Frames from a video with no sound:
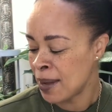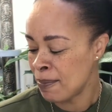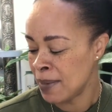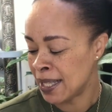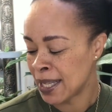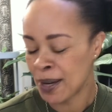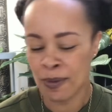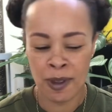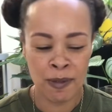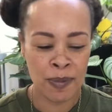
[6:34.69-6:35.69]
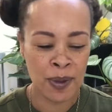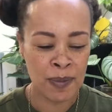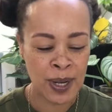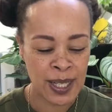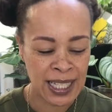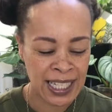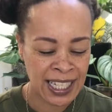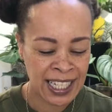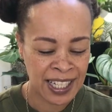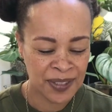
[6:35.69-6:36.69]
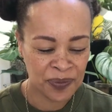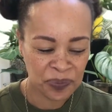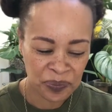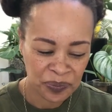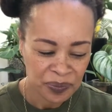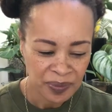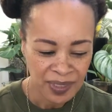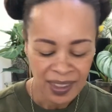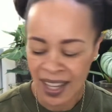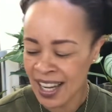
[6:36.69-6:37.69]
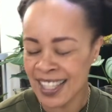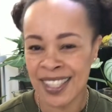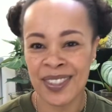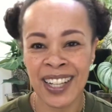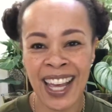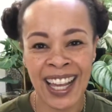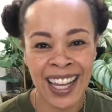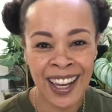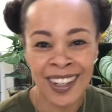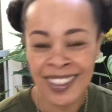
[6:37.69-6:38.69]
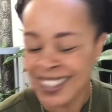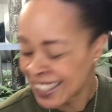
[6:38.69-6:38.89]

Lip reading: meet up with, but mostly I just want to hang out